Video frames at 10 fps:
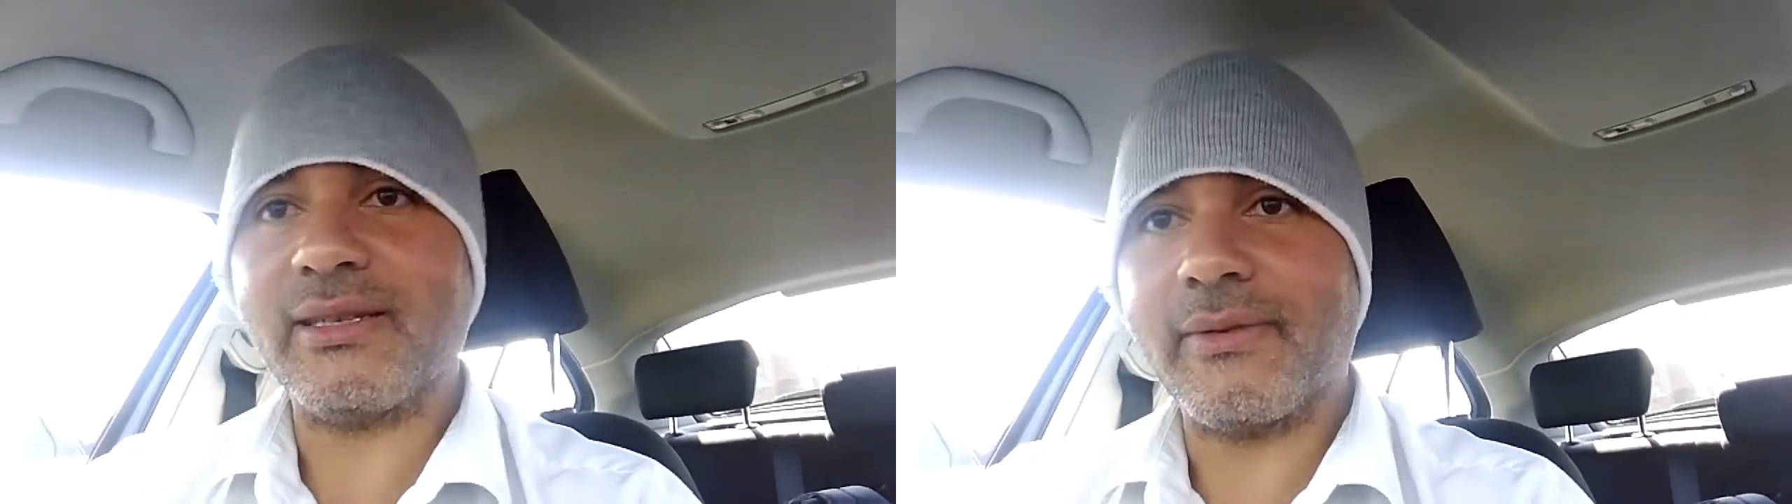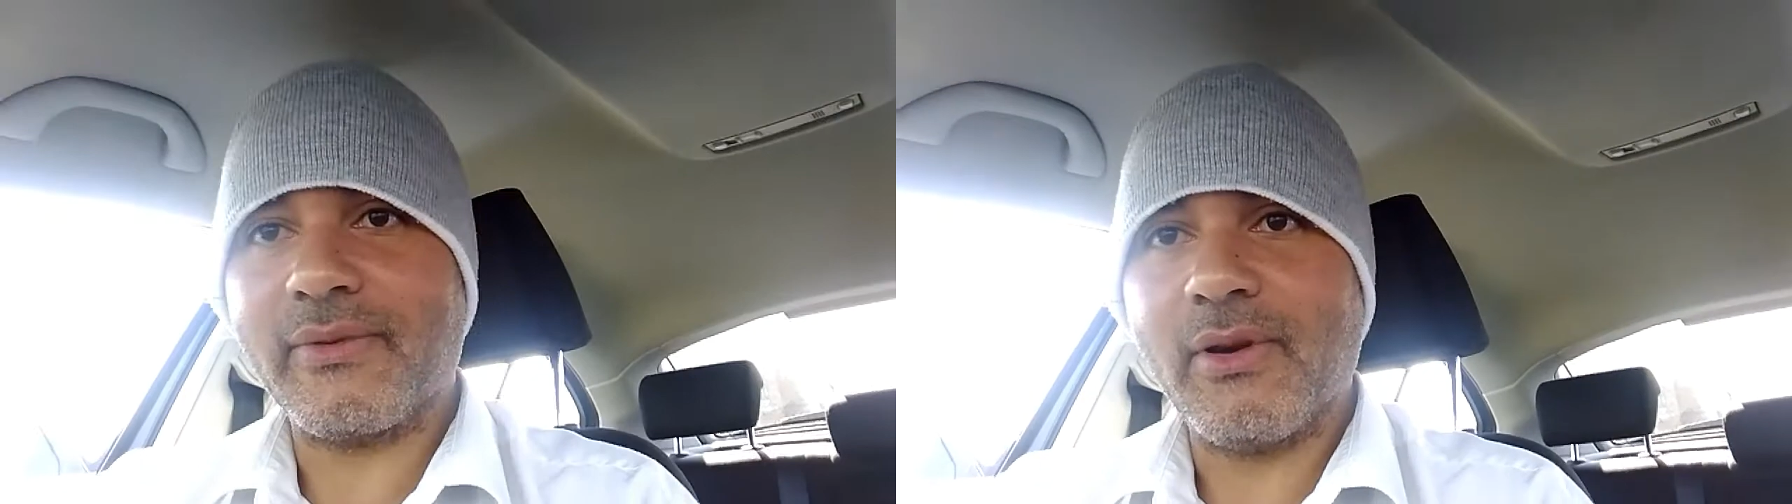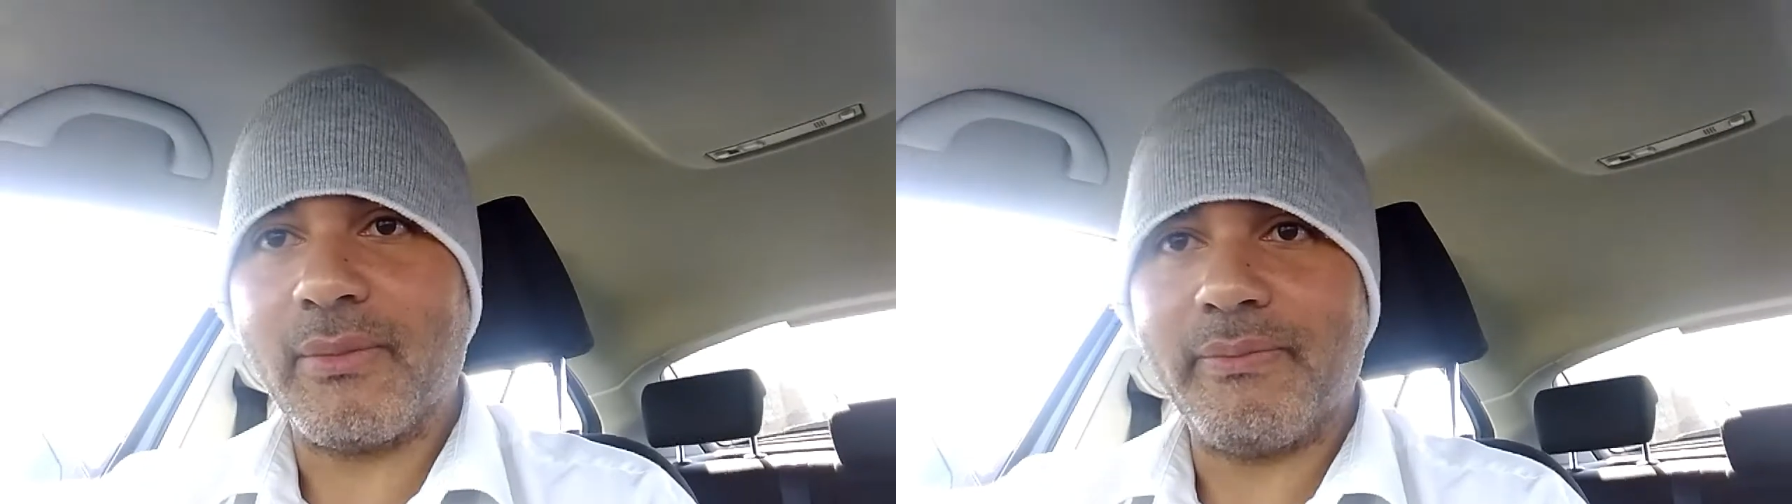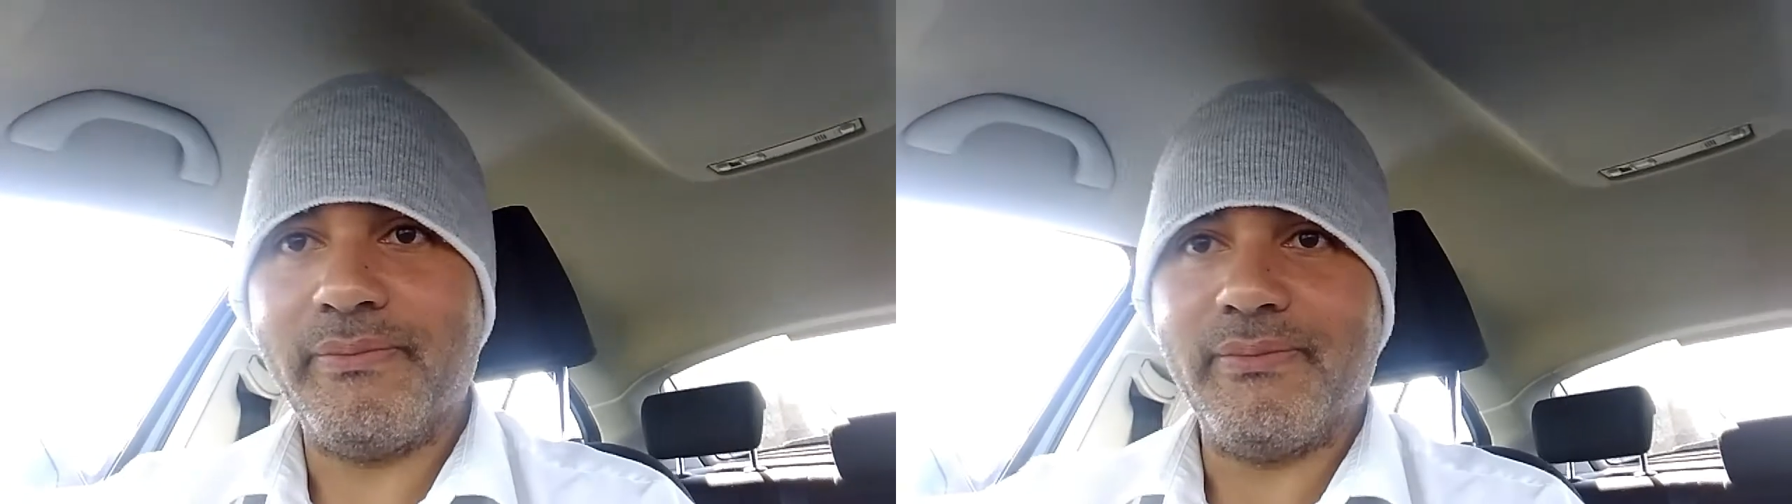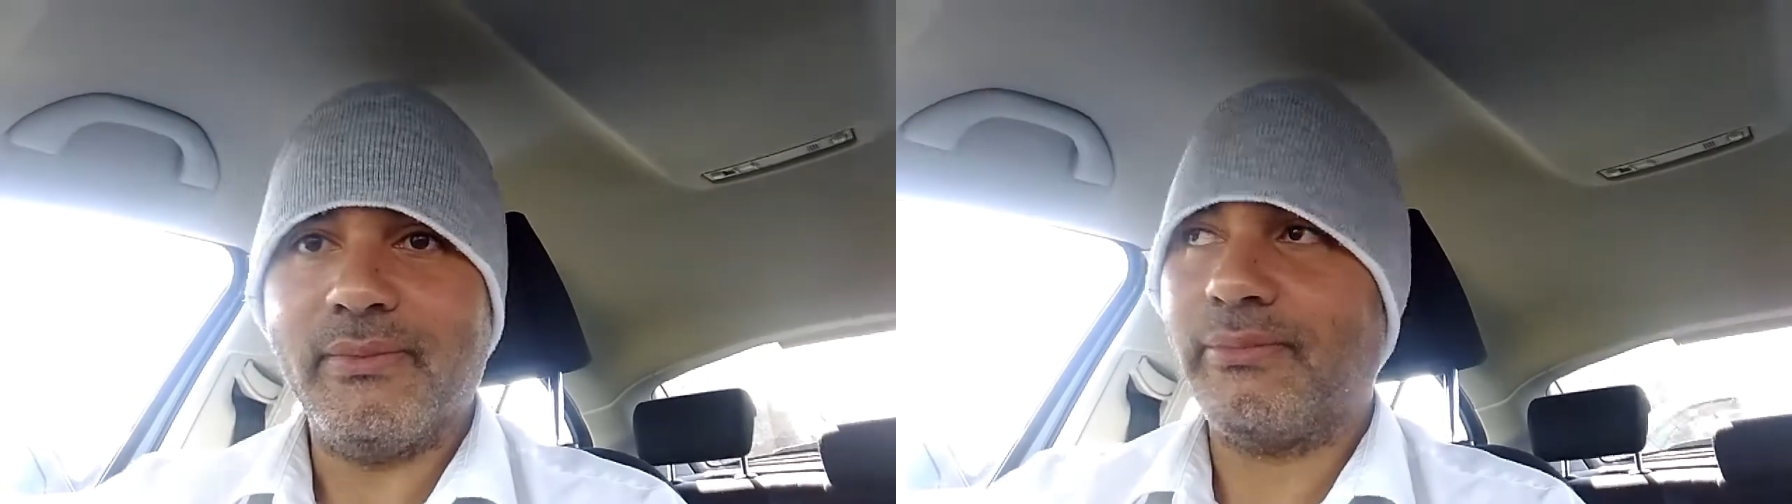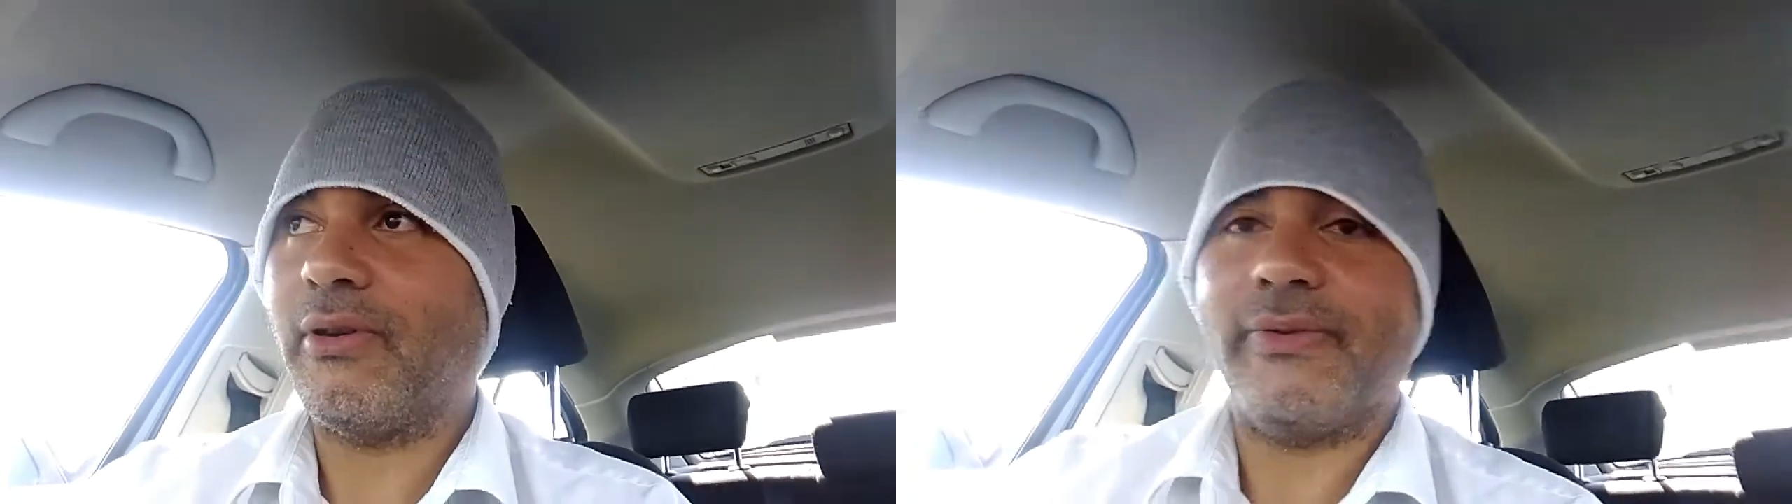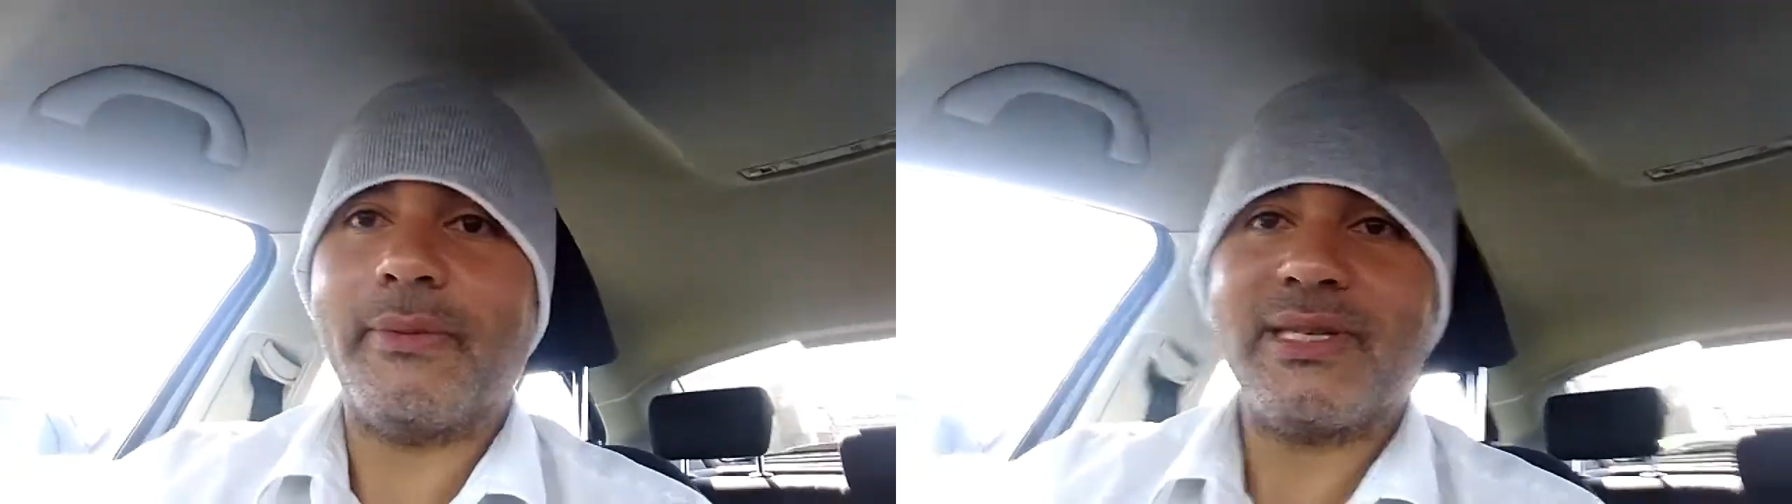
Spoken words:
I've got proof I